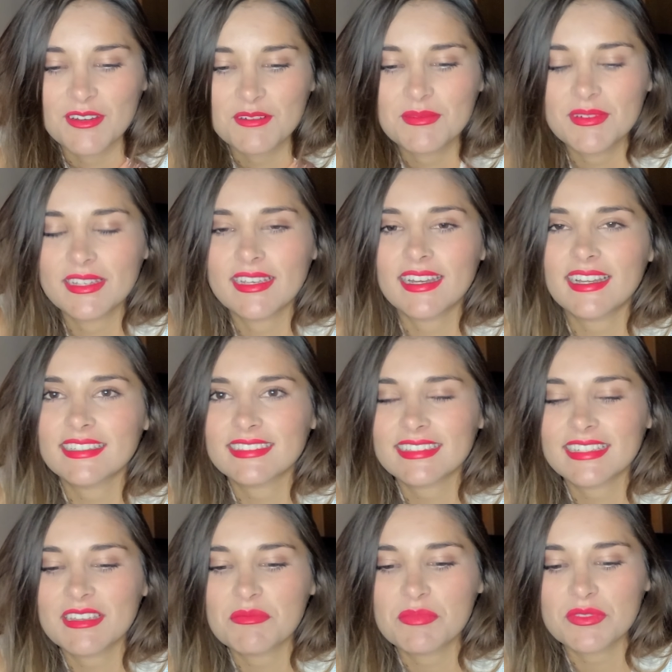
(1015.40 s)
Oh my god,
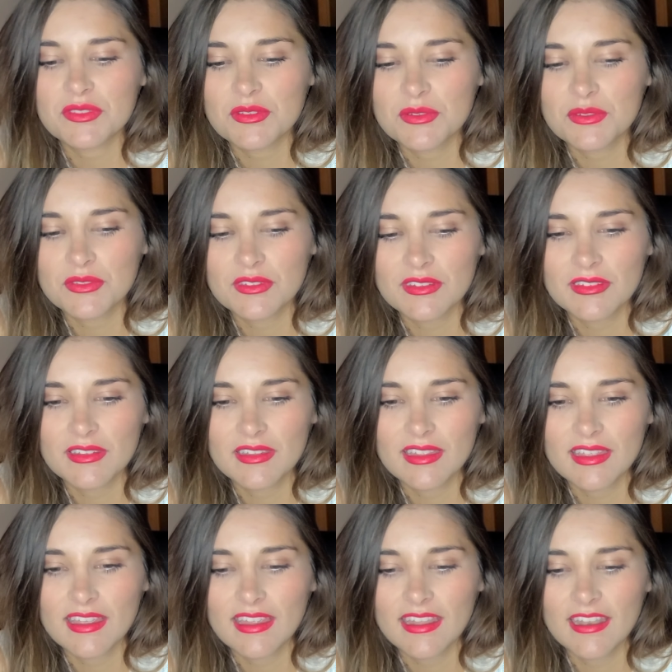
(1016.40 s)
episode
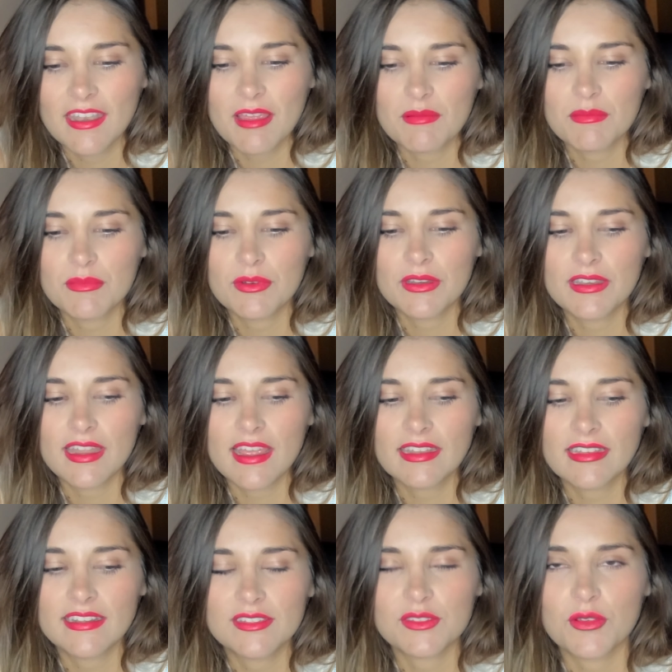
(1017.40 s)
number
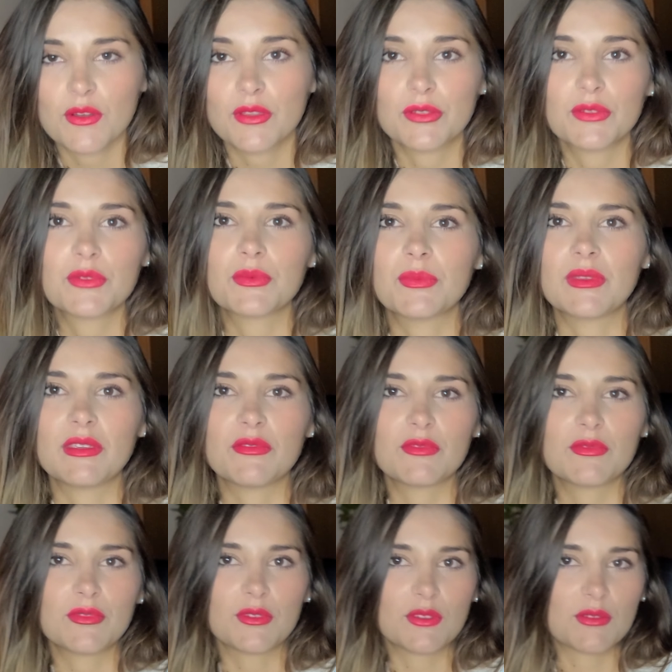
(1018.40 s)
9 is going to be
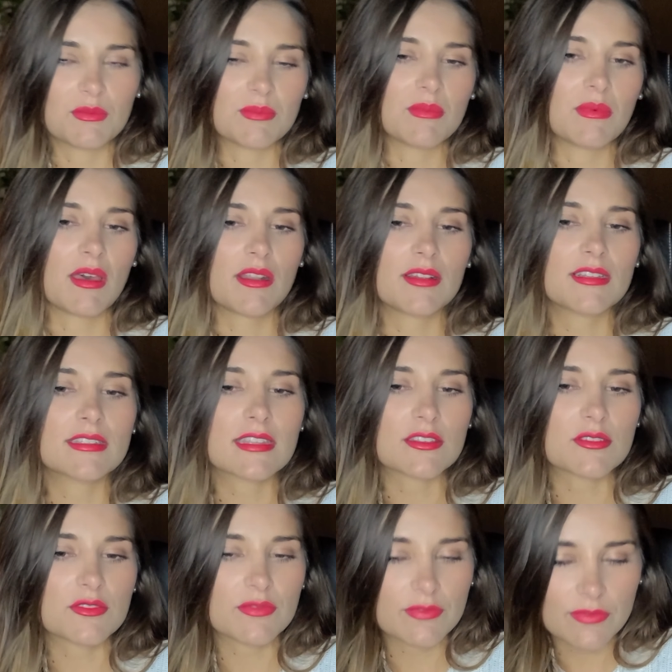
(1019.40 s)
full of battles
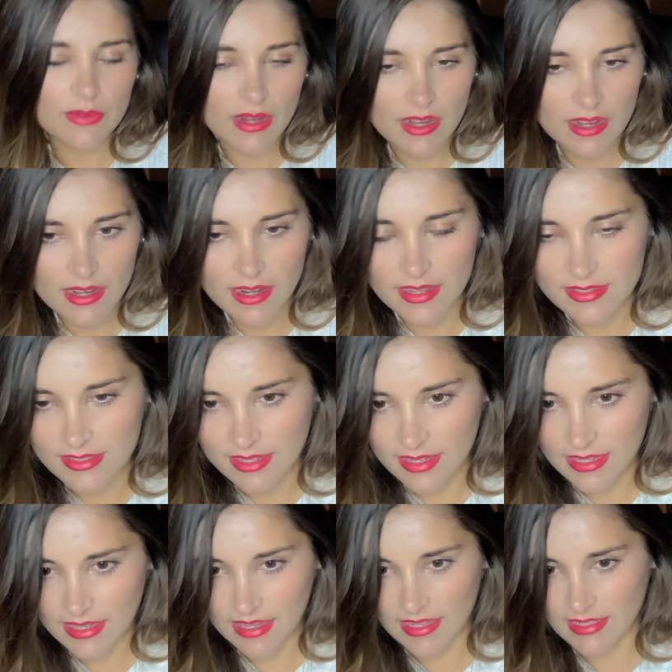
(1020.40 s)
as far as
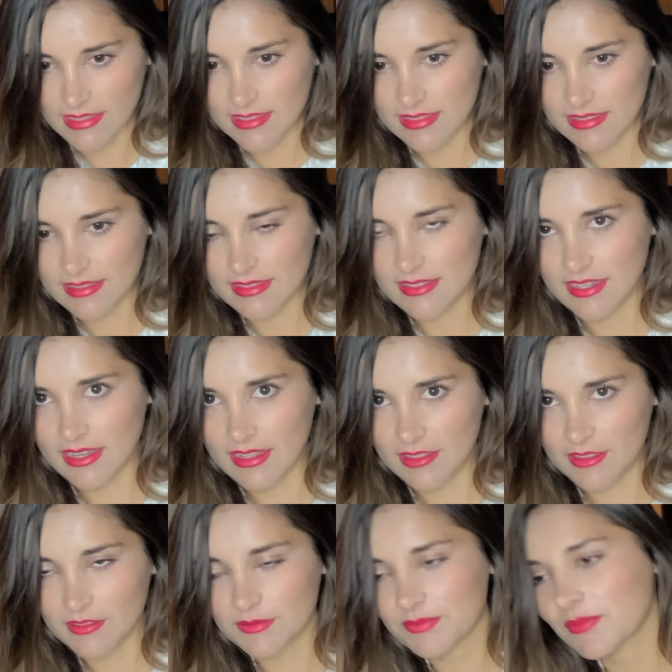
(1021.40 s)
I can
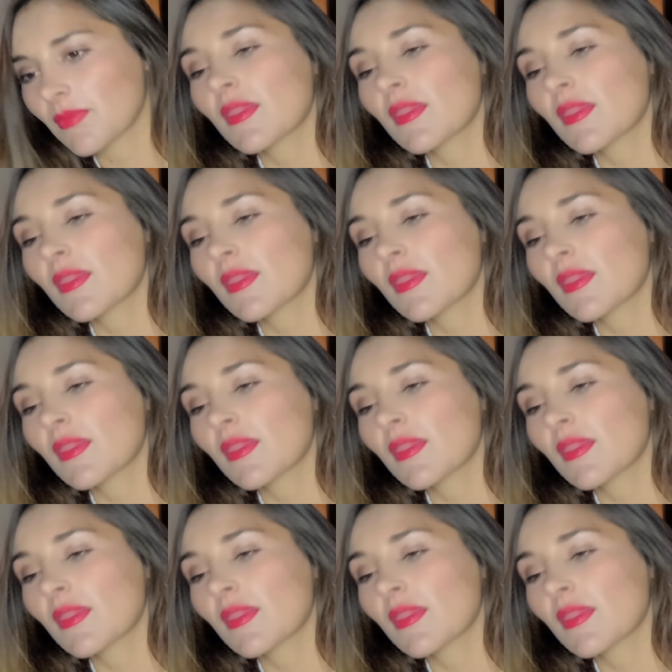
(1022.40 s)
tell.